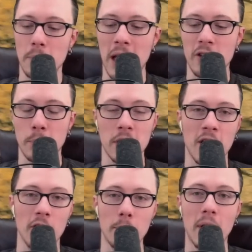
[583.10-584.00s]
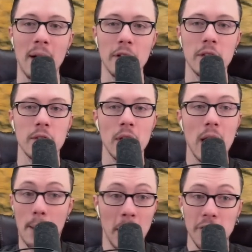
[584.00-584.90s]
makes per year in profits?
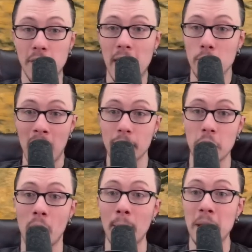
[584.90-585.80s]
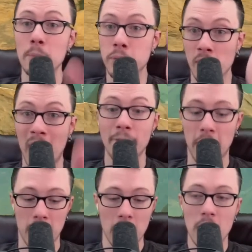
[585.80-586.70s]
I'm not saying revenue. I mean profit.